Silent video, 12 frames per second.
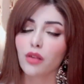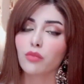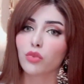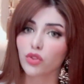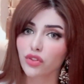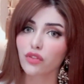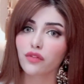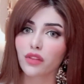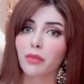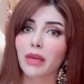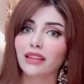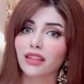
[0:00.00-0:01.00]
most of
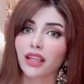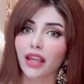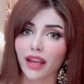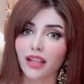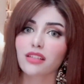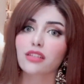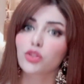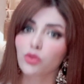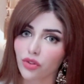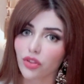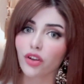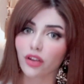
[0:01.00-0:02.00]
them at the end
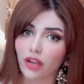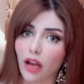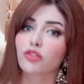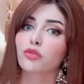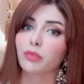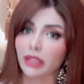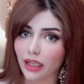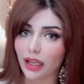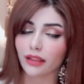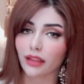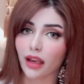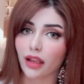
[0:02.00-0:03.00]
do turn out to be
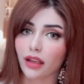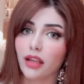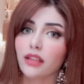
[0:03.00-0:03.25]
like that.